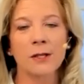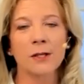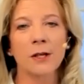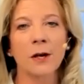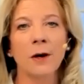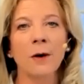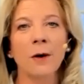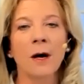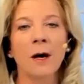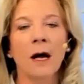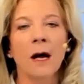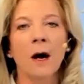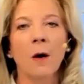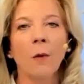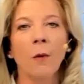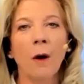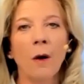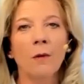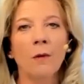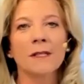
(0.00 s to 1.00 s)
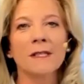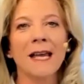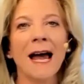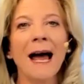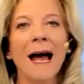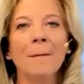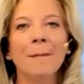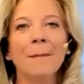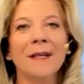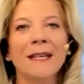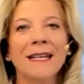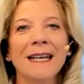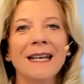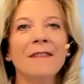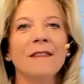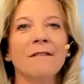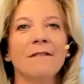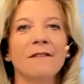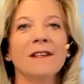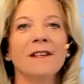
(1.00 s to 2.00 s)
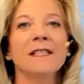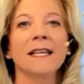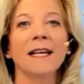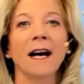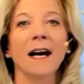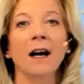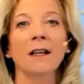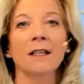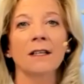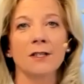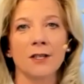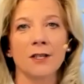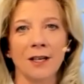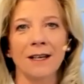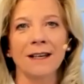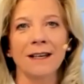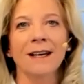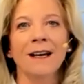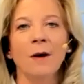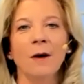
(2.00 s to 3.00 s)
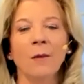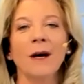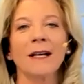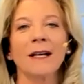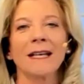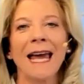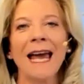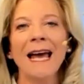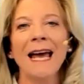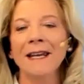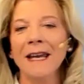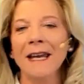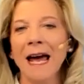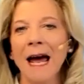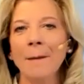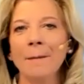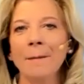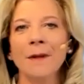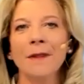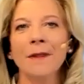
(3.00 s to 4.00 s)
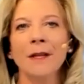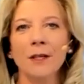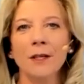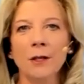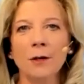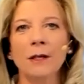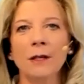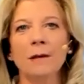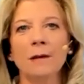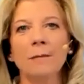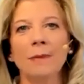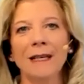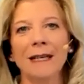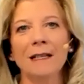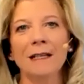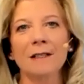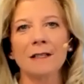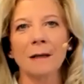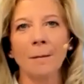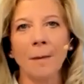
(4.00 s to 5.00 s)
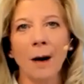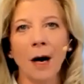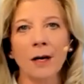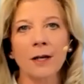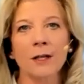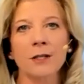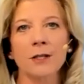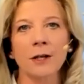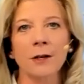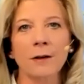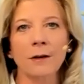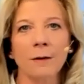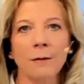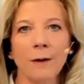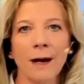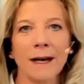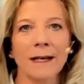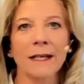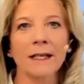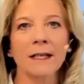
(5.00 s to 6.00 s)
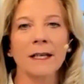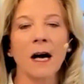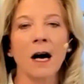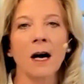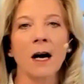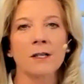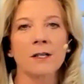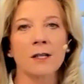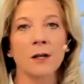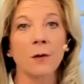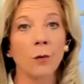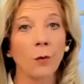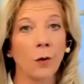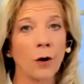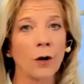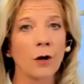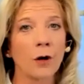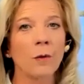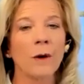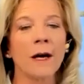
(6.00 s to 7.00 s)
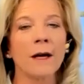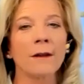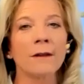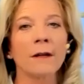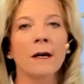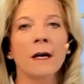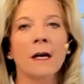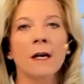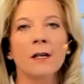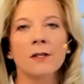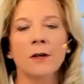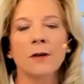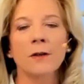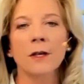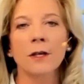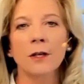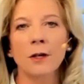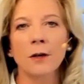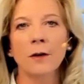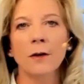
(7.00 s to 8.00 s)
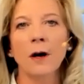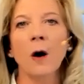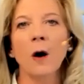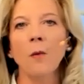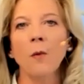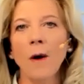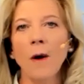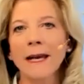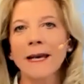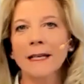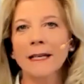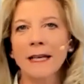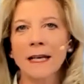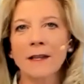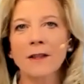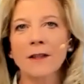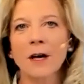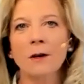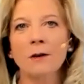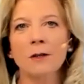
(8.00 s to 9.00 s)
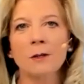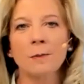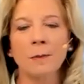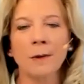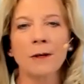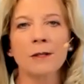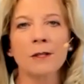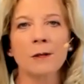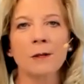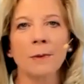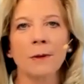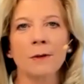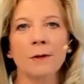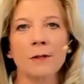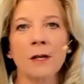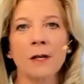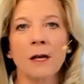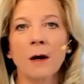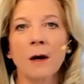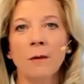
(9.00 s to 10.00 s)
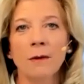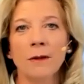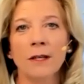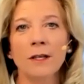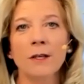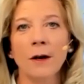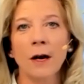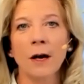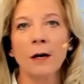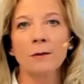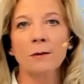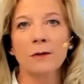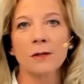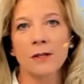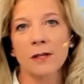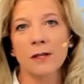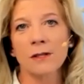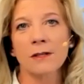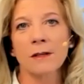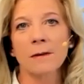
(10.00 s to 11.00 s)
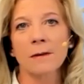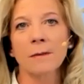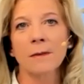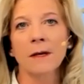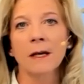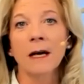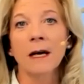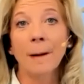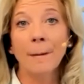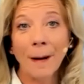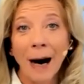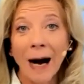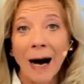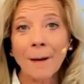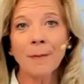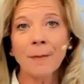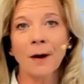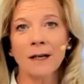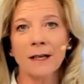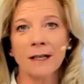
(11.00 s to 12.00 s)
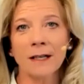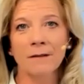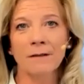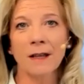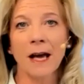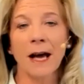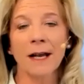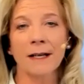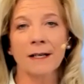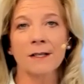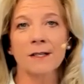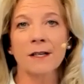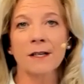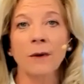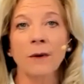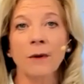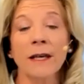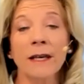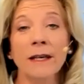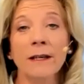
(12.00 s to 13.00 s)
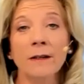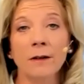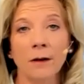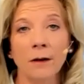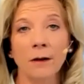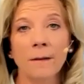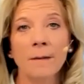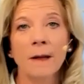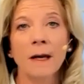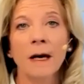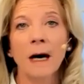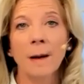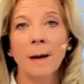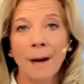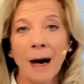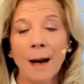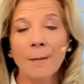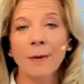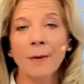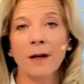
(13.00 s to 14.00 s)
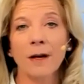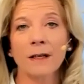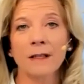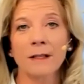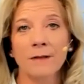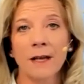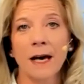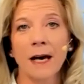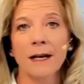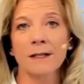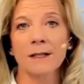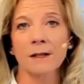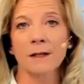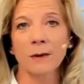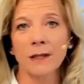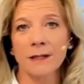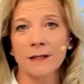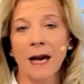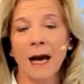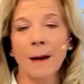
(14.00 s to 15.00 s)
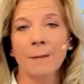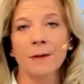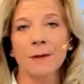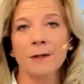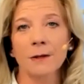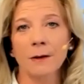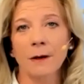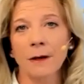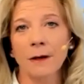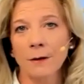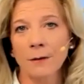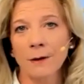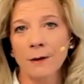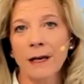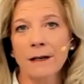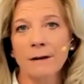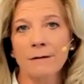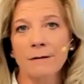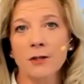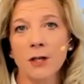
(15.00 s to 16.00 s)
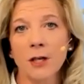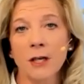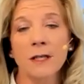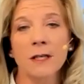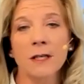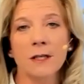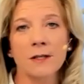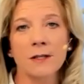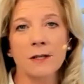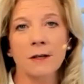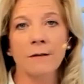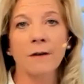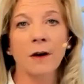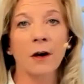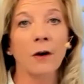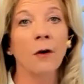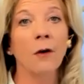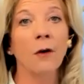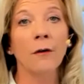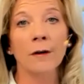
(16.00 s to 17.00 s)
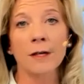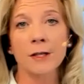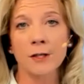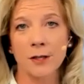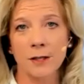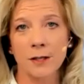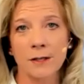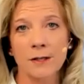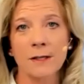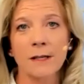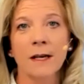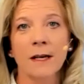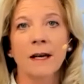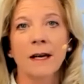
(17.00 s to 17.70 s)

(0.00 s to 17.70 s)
So what was happening in the physiology, what can happen that you can begin to monitor and recognize and work with so that you're awakening those principles within your own system. A byproduct of that is that we heal. A byproduct of that is that we tap into our creative genius of our origins.